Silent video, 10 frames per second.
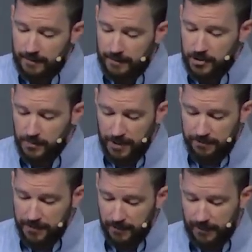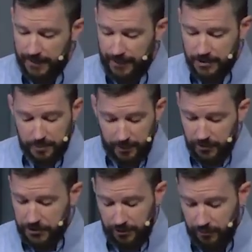You may feel like a
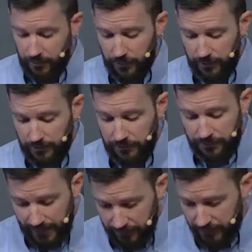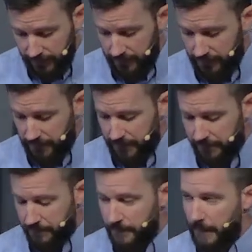spiritual and moral failure.
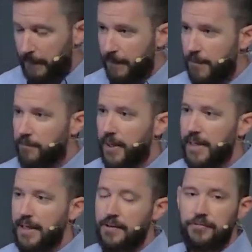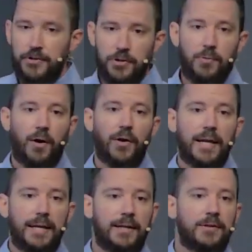But if you are
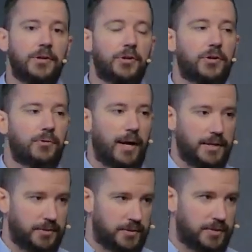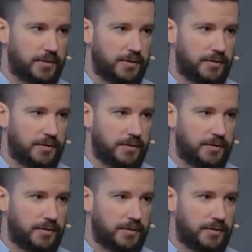in Christ,